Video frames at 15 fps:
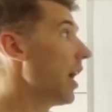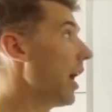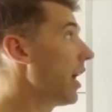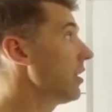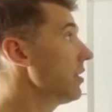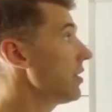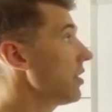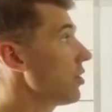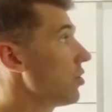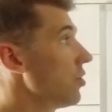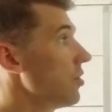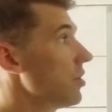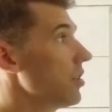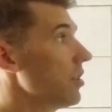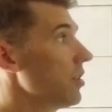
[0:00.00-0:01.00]
answer to
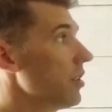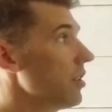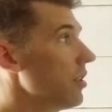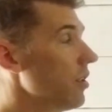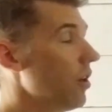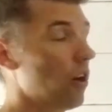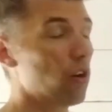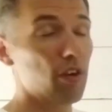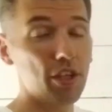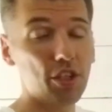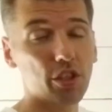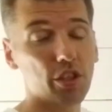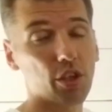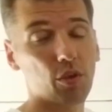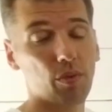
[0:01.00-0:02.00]
the
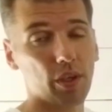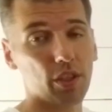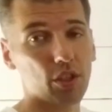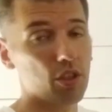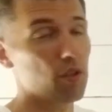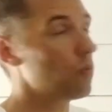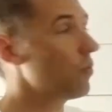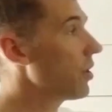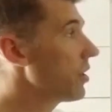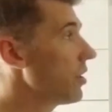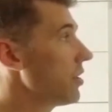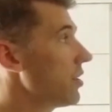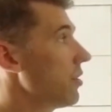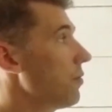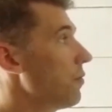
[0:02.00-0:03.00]
original question, what
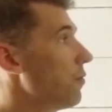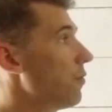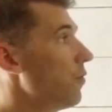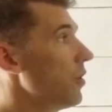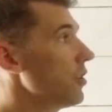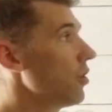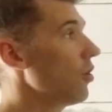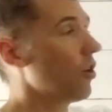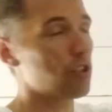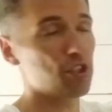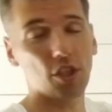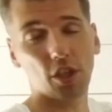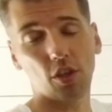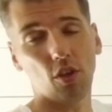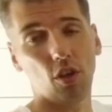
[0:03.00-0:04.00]
is the
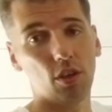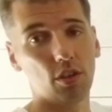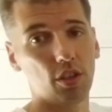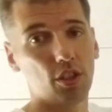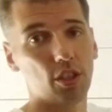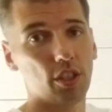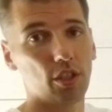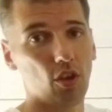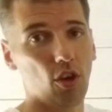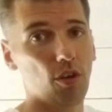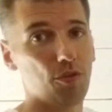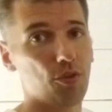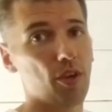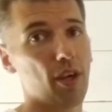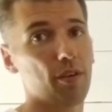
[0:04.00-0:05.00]
physiological origin
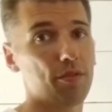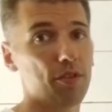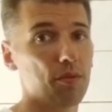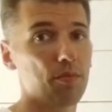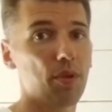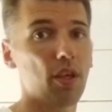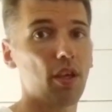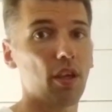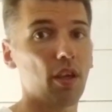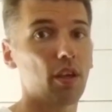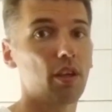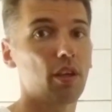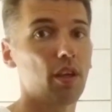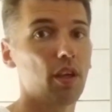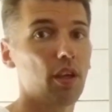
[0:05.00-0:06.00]
of your FTP,
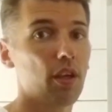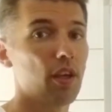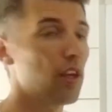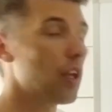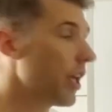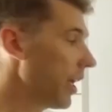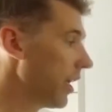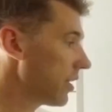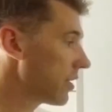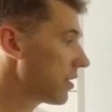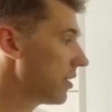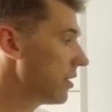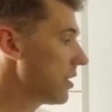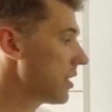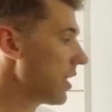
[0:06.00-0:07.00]

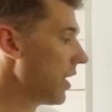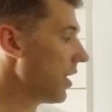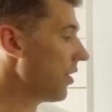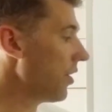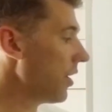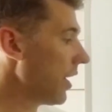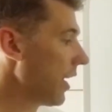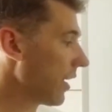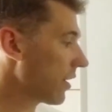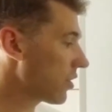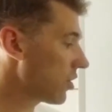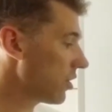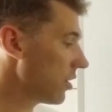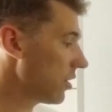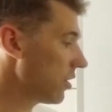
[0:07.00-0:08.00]
is the
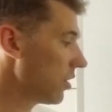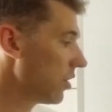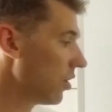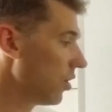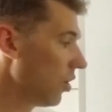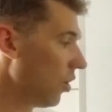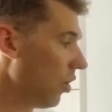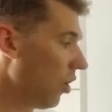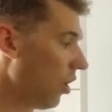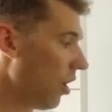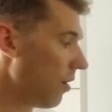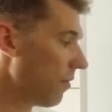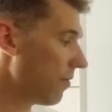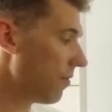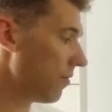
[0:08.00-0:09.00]
interaction
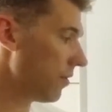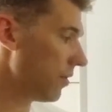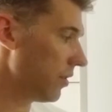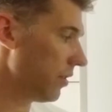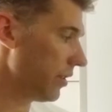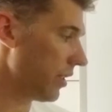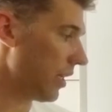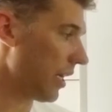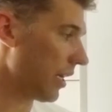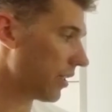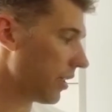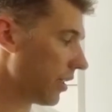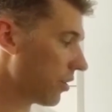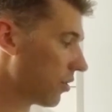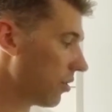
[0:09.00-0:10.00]
of the
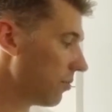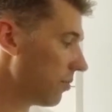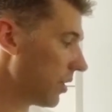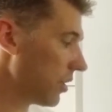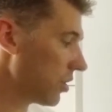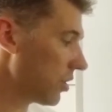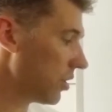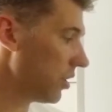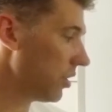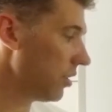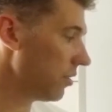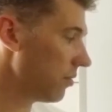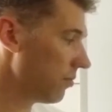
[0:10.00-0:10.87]
lactate combustion,